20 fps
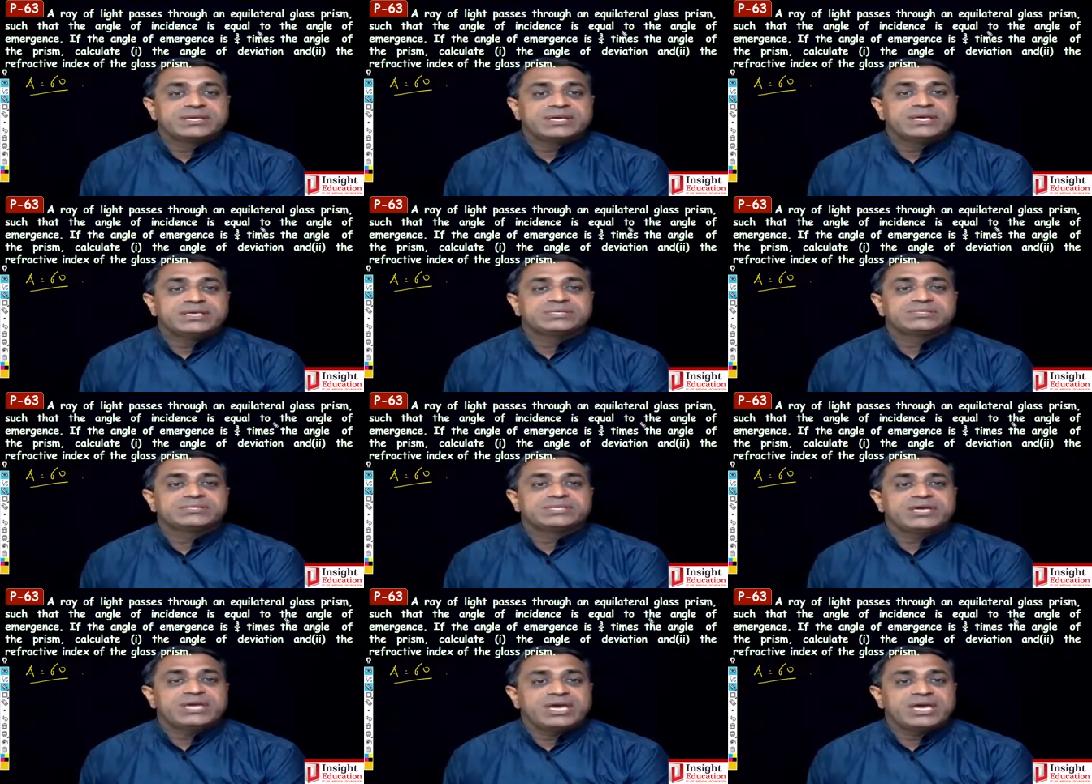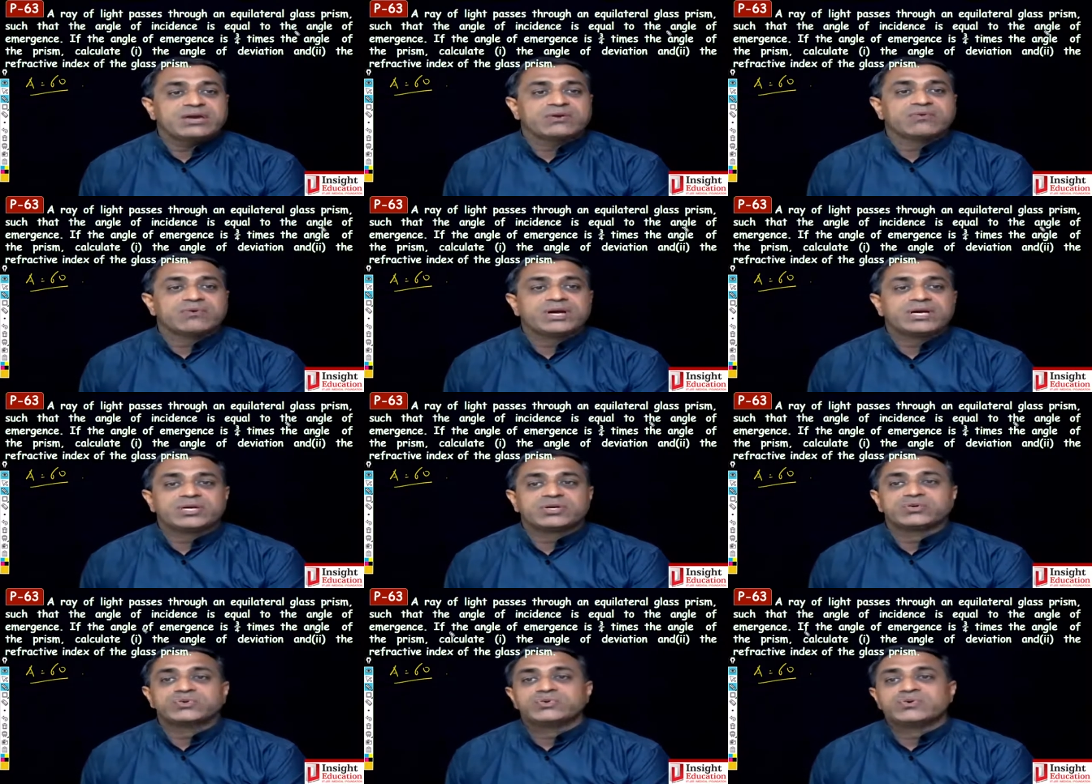is equal
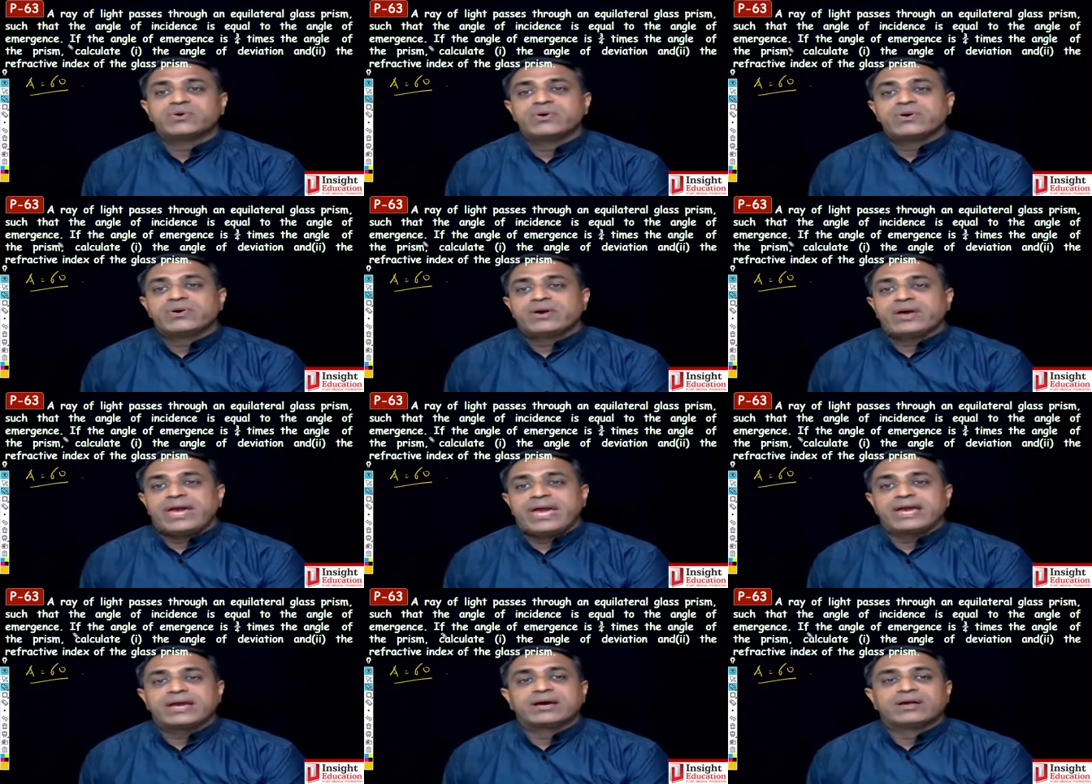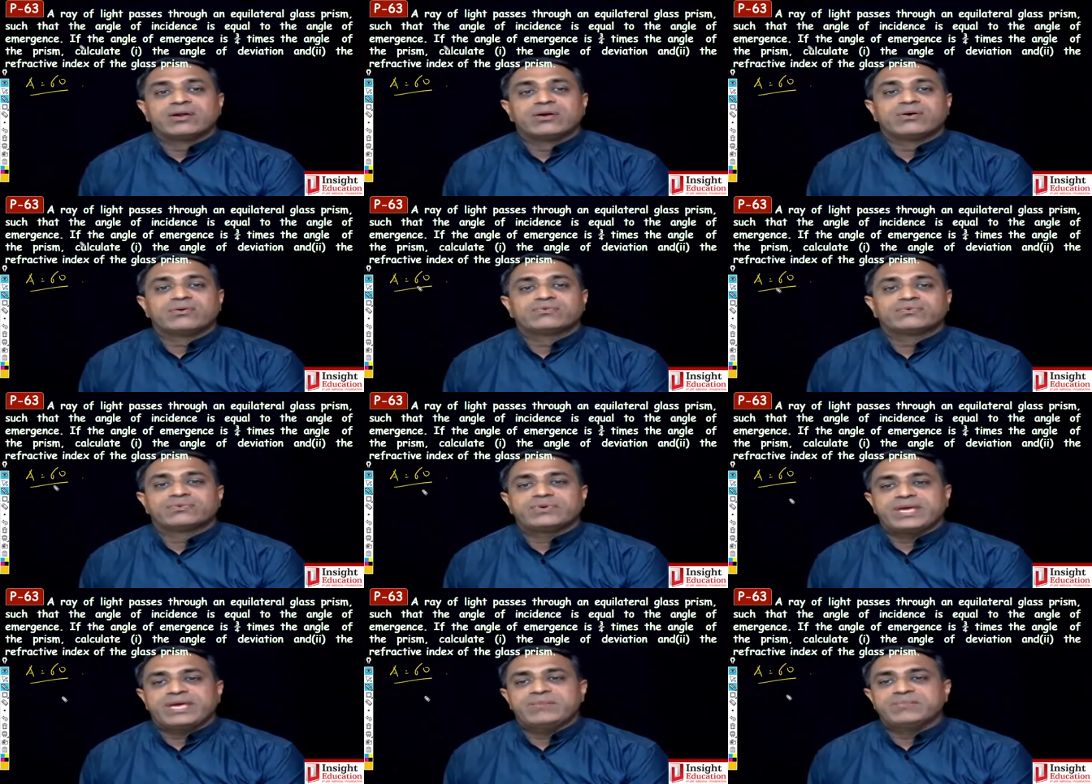to angle of
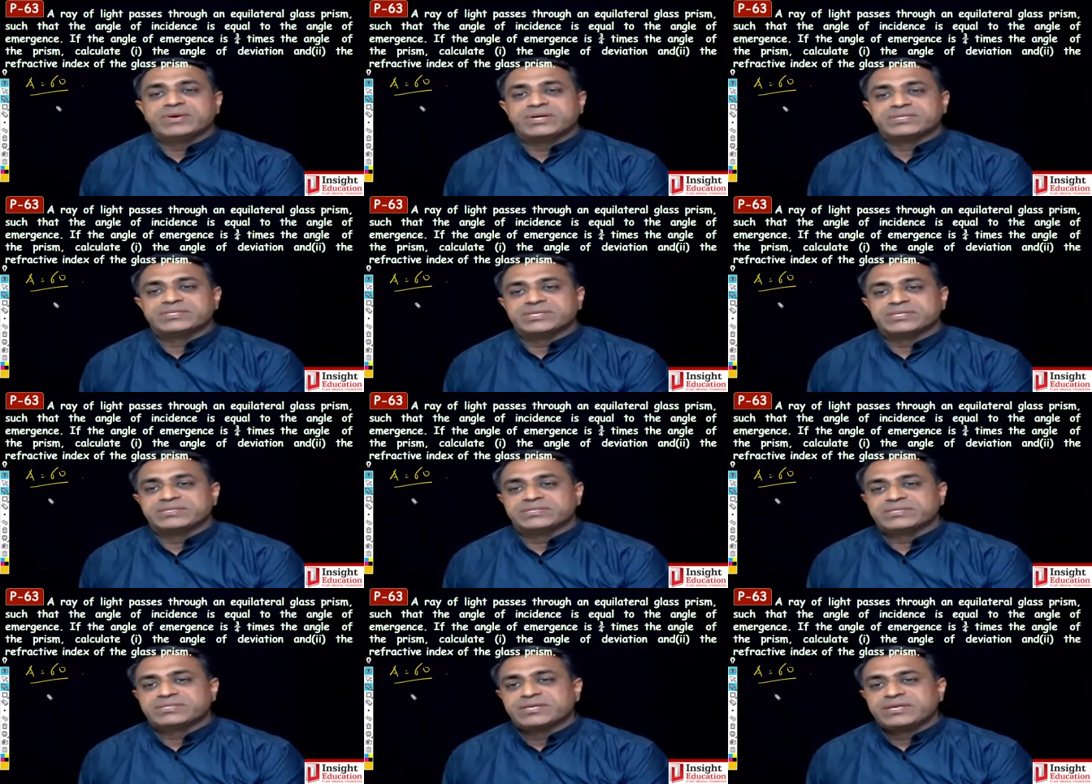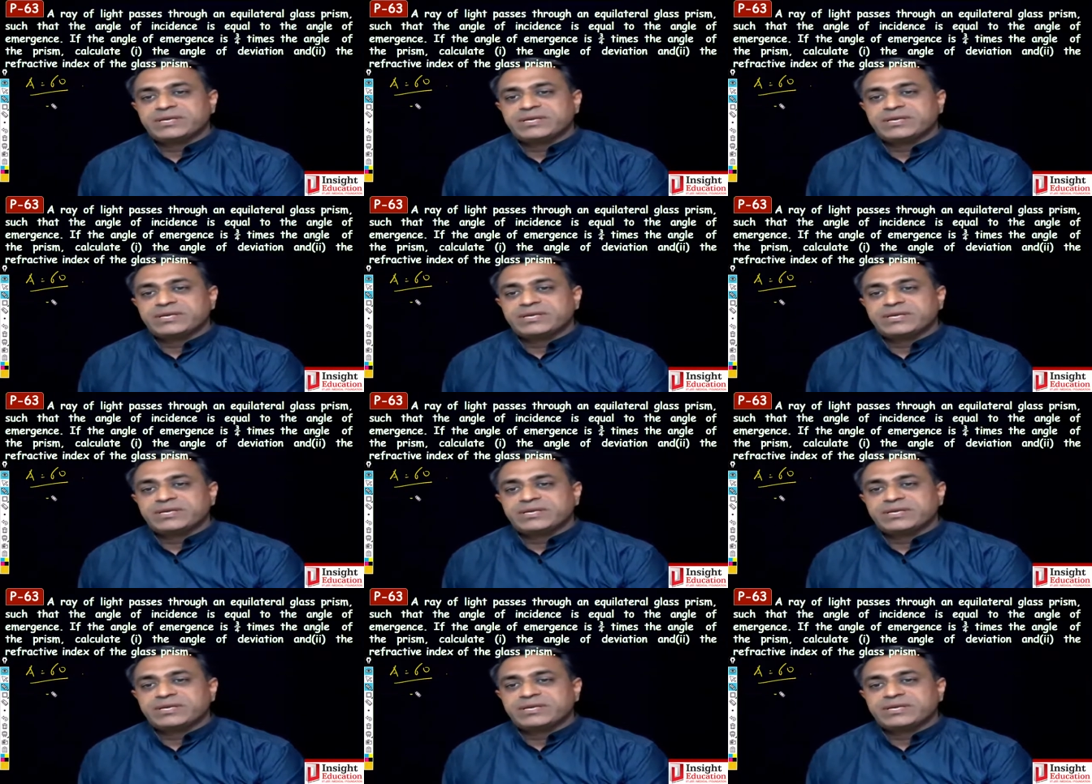emergence.